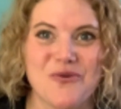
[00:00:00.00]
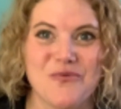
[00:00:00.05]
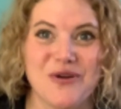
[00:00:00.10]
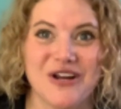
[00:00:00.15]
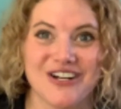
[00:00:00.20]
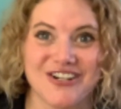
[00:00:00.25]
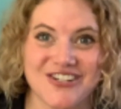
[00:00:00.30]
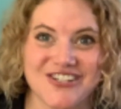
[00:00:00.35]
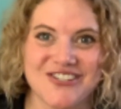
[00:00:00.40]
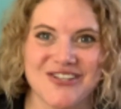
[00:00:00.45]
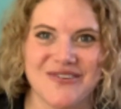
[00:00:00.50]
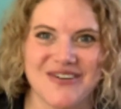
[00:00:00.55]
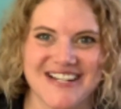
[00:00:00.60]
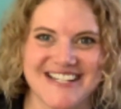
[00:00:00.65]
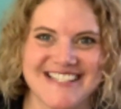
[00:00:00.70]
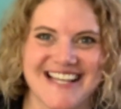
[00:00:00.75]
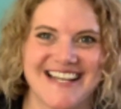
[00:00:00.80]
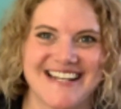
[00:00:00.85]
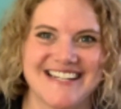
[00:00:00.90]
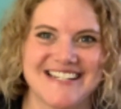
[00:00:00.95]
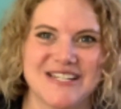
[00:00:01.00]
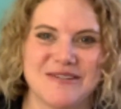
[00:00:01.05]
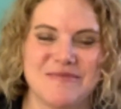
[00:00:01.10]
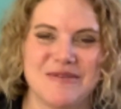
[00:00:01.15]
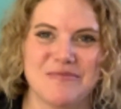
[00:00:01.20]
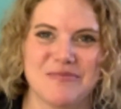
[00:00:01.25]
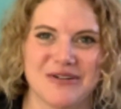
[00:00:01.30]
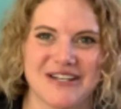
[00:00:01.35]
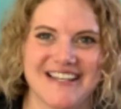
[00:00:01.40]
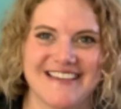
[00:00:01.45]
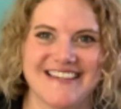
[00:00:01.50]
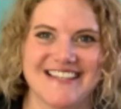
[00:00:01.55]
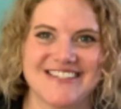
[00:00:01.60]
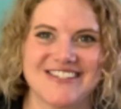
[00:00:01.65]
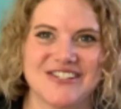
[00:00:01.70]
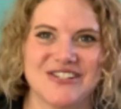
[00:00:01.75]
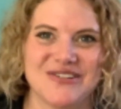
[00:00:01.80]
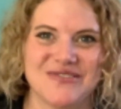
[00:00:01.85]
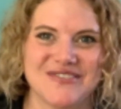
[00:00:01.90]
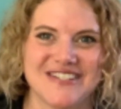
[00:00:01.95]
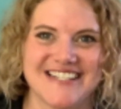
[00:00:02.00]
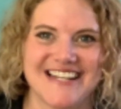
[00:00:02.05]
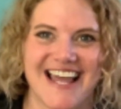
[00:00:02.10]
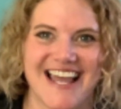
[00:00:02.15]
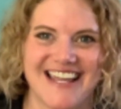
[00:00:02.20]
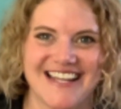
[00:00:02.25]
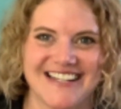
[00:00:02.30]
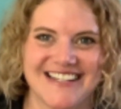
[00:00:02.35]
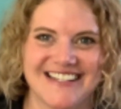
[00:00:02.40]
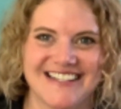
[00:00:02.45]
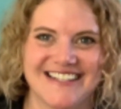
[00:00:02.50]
We are so excited to be bringing this to you today.